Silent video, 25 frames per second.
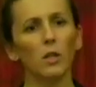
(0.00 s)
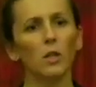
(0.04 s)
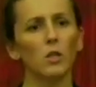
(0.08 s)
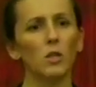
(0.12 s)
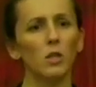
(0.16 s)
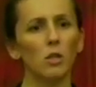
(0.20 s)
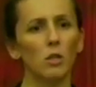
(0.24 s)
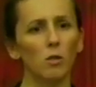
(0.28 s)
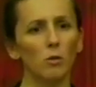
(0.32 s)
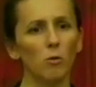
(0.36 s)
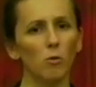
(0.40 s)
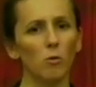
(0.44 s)

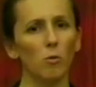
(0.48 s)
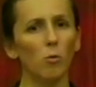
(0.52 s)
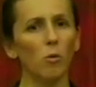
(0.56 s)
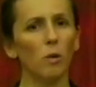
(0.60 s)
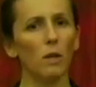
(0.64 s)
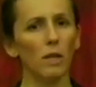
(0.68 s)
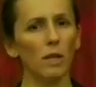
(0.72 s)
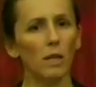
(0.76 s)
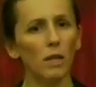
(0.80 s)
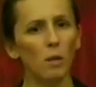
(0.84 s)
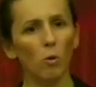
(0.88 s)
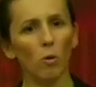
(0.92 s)
to
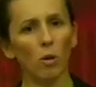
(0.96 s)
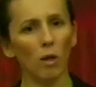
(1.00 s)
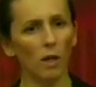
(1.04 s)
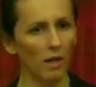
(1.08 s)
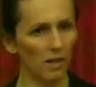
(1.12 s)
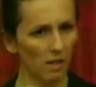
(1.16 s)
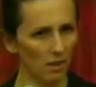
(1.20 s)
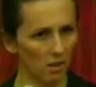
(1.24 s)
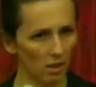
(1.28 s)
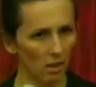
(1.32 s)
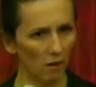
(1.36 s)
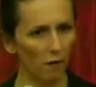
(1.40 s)

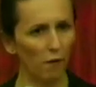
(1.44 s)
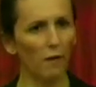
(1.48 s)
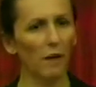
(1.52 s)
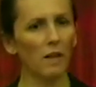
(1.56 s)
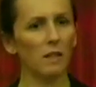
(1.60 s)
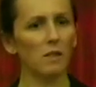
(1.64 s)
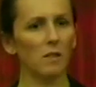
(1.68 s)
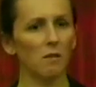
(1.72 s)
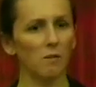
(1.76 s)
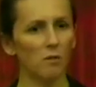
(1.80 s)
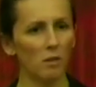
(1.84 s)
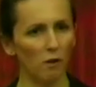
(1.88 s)
equalize the
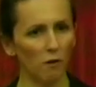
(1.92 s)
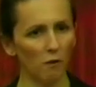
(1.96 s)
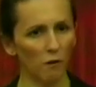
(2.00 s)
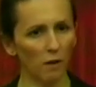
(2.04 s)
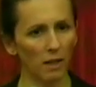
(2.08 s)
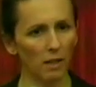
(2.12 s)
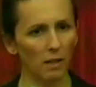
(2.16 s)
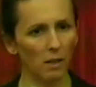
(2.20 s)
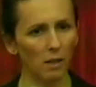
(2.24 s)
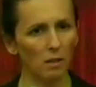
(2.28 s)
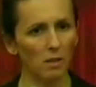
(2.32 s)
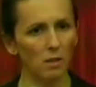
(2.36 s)
effects of
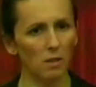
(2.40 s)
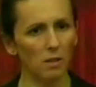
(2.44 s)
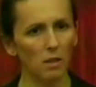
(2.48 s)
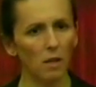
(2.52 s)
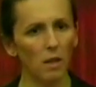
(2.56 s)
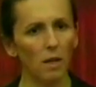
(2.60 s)
surveillance.